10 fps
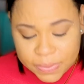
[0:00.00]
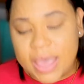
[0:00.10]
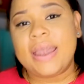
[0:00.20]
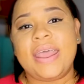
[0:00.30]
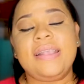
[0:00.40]

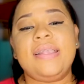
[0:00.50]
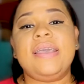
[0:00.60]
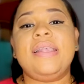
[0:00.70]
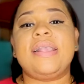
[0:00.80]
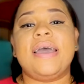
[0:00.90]
Next thing
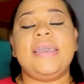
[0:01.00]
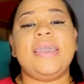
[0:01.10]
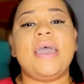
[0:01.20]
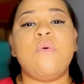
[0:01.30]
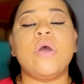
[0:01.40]
is that you
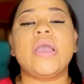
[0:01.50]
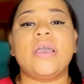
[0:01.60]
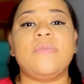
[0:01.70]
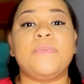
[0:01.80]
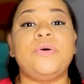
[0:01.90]
get work
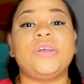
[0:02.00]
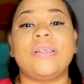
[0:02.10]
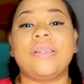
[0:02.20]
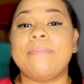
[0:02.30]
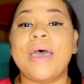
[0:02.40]
exposure.
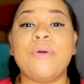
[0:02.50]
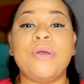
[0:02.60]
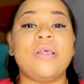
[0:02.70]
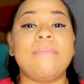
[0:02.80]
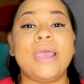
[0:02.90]
So my
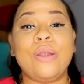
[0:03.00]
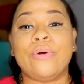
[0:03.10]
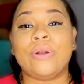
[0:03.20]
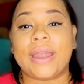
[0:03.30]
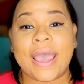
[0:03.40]
resume look
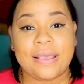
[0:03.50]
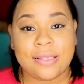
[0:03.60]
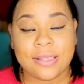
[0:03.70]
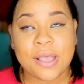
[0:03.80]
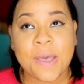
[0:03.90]
nice
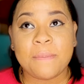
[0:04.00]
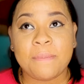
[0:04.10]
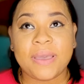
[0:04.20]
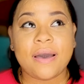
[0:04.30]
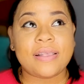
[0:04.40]

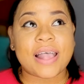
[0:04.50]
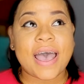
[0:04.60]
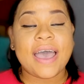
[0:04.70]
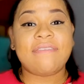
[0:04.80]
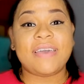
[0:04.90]
because I
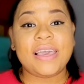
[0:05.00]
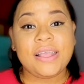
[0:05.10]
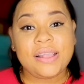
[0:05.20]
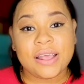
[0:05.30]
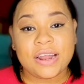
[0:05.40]
have
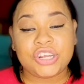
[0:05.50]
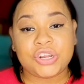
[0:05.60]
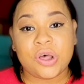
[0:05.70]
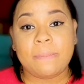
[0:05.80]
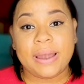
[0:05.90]

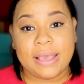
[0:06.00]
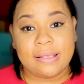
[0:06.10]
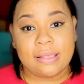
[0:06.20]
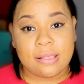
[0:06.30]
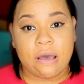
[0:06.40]
international
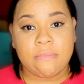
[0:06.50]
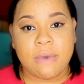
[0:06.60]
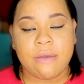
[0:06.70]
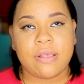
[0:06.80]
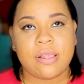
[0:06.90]
places on
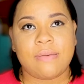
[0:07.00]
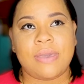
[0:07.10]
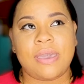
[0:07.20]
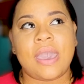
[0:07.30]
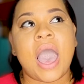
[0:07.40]
my
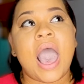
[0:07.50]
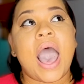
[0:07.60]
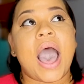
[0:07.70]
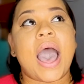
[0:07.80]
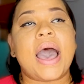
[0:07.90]
resume,
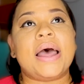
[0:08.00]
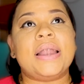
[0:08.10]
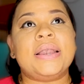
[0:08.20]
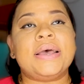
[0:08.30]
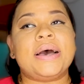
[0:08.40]

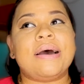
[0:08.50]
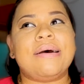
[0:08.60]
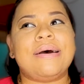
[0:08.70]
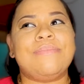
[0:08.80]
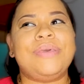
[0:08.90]
and
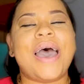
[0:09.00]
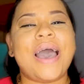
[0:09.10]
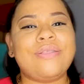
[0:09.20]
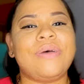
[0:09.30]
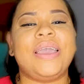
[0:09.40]
you
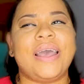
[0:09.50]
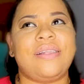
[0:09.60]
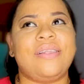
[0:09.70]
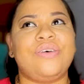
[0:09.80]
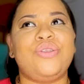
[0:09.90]
actually
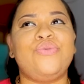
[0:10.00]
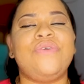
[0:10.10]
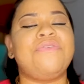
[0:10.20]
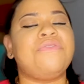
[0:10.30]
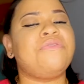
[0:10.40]
get to do,
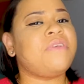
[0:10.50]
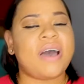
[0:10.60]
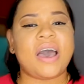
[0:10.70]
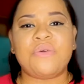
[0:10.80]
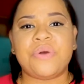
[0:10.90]
if you've never
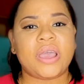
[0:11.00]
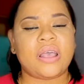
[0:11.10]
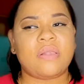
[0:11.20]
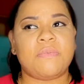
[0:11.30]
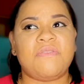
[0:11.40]
had work
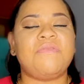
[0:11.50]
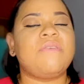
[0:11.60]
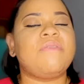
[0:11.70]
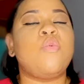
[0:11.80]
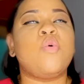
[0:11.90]
if you've
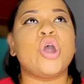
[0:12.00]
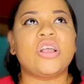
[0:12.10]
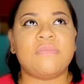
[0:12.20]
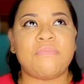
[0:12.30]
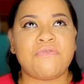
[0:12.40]
never
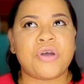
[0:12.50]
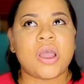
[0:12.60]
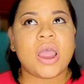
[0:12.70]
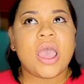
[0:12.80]
worked before,